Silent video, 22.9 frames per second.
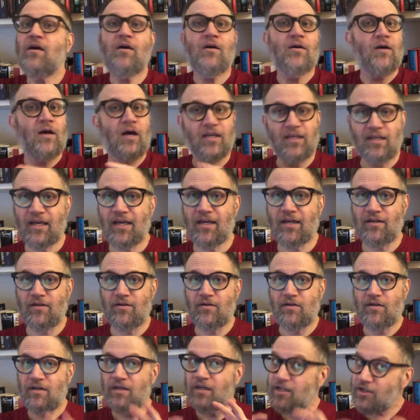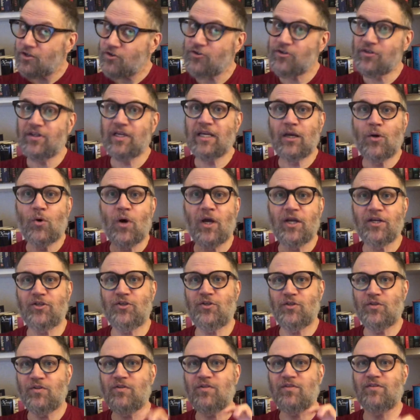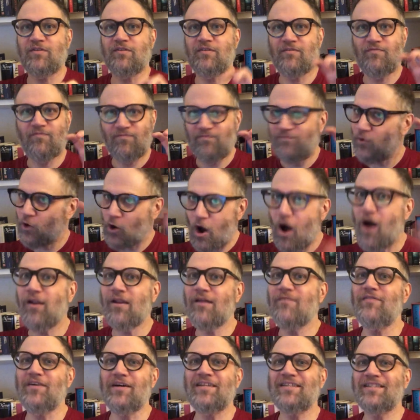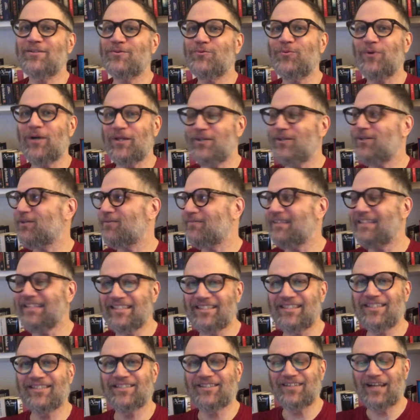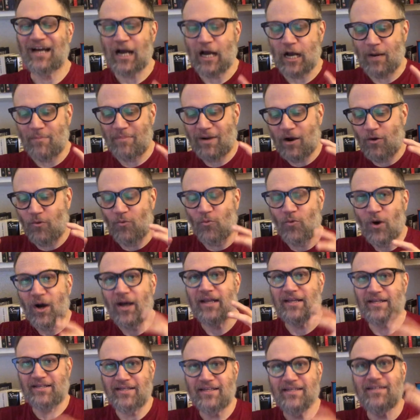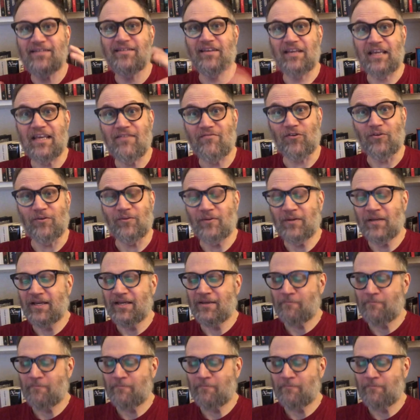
again, interesting questions for all of us, whether you're religious or not, about what is evil.